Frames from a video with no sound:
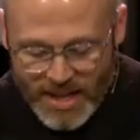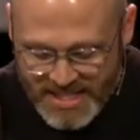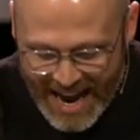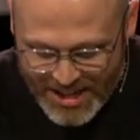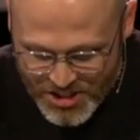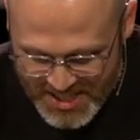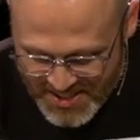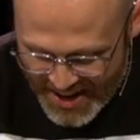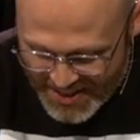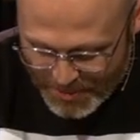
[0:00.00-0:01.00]
What he's actually
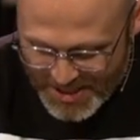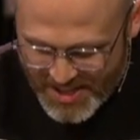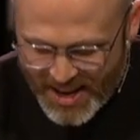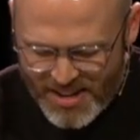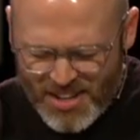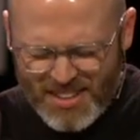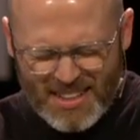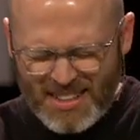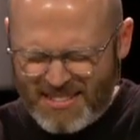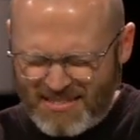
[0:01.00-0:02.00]
saying to them is,
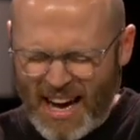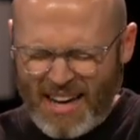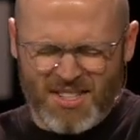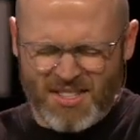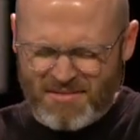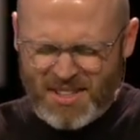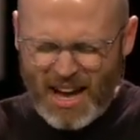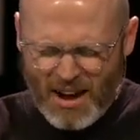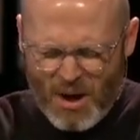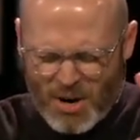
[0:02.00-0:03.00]
hey, guys,
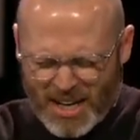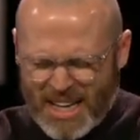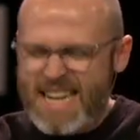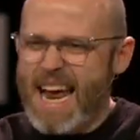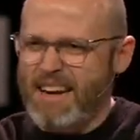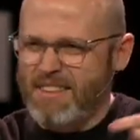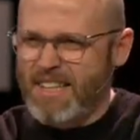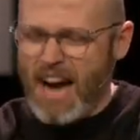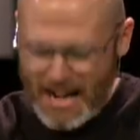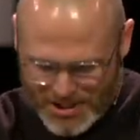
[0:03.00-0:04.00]
I want to connect
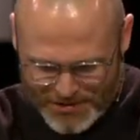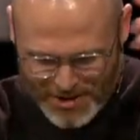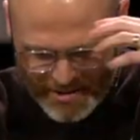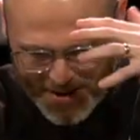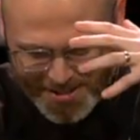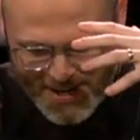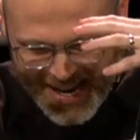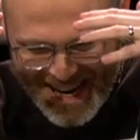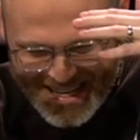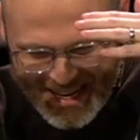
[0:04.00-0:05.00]
the dots for you.
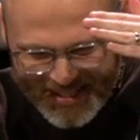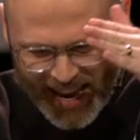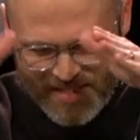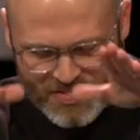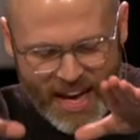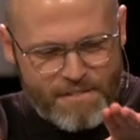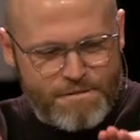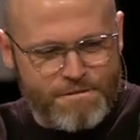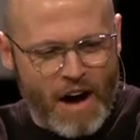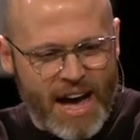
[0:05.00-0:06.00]
He's saying that that
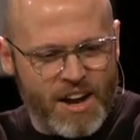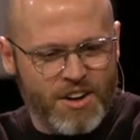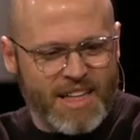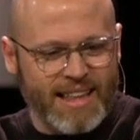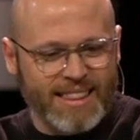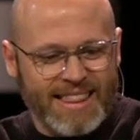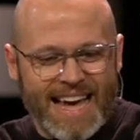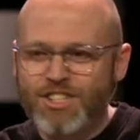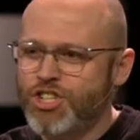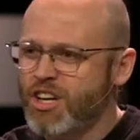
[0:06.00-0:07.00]
fire that
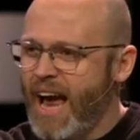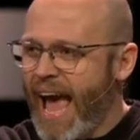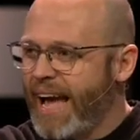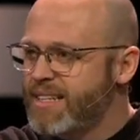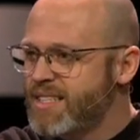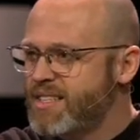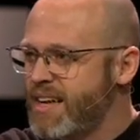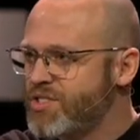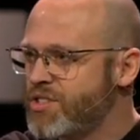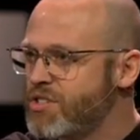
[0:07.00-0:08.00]
led your
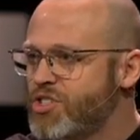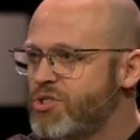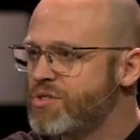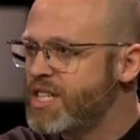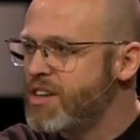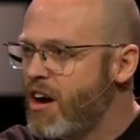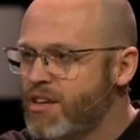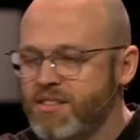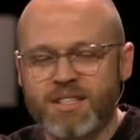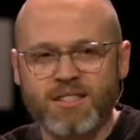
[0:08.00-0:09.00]
ancestors through the
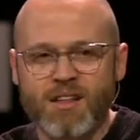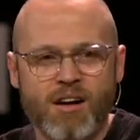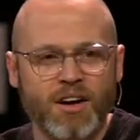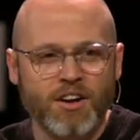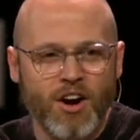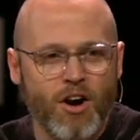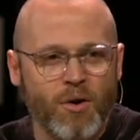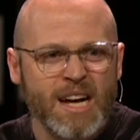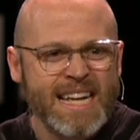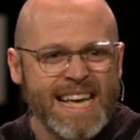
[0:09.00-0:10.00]
darkness long
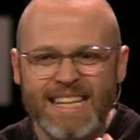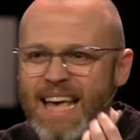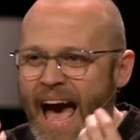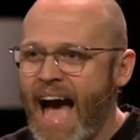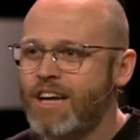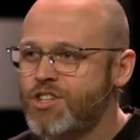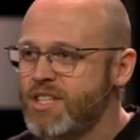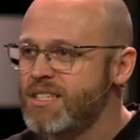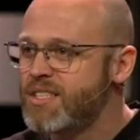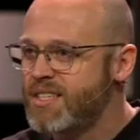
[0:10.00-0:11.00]
ago is
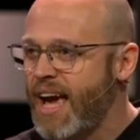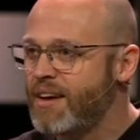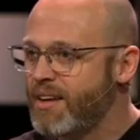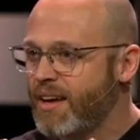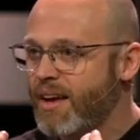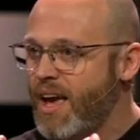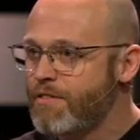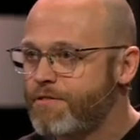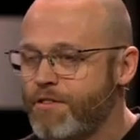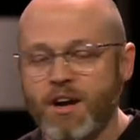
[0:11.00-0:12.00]
actually standing
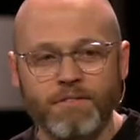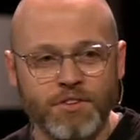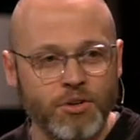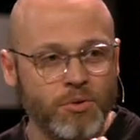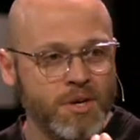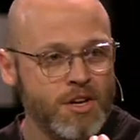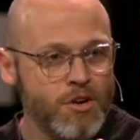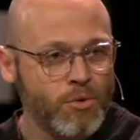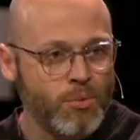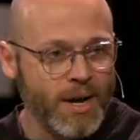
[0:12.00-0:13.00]
in front of you
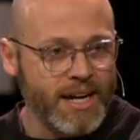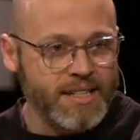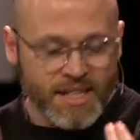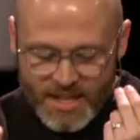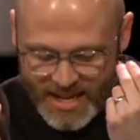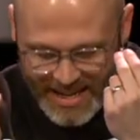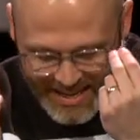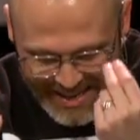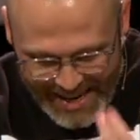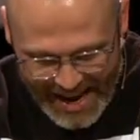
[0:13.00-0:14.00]
right
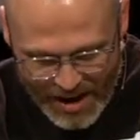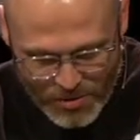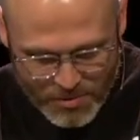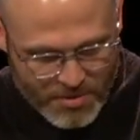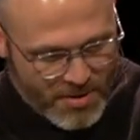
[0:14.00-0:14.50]
now.